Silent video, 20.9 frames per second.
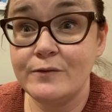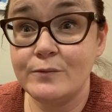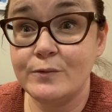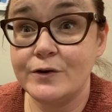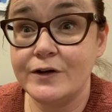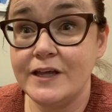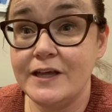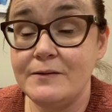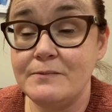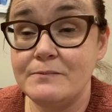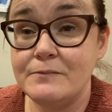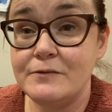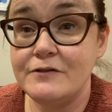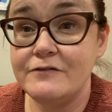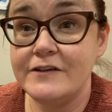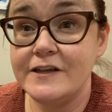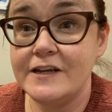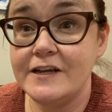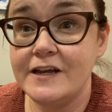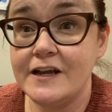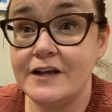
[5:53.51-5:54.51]
We'll keep
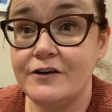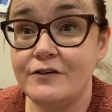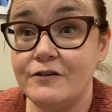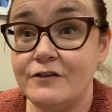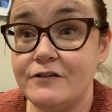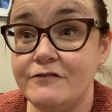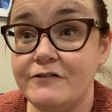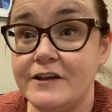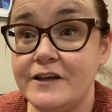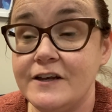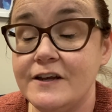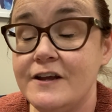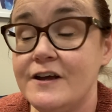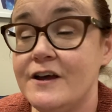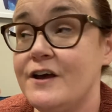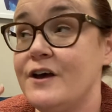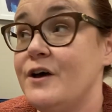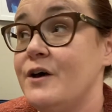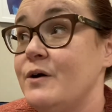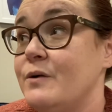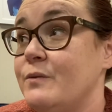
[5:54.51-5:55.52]
moving and grooving
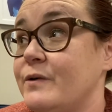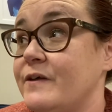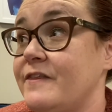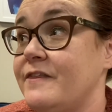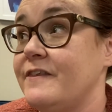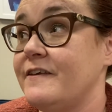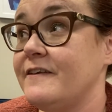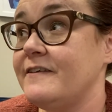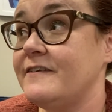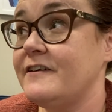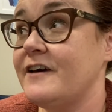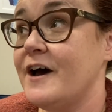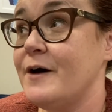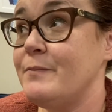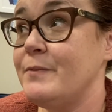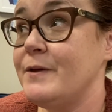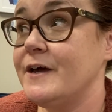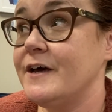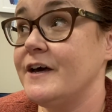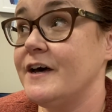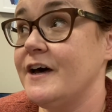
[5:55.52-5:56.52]
with this
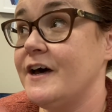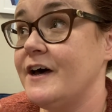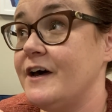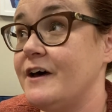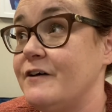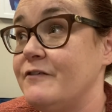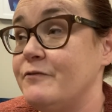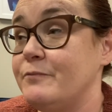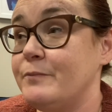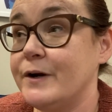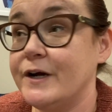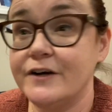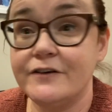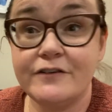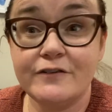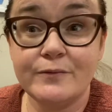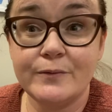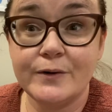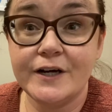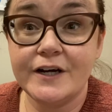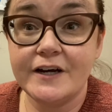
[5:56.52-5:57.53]
topic of
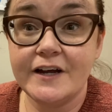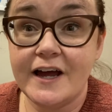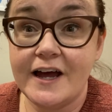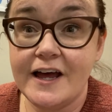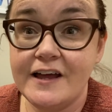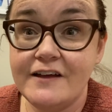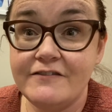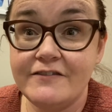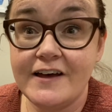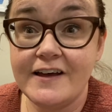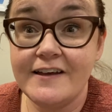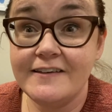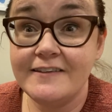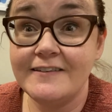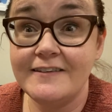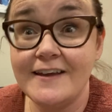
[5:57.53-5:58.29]
parts work, IFS,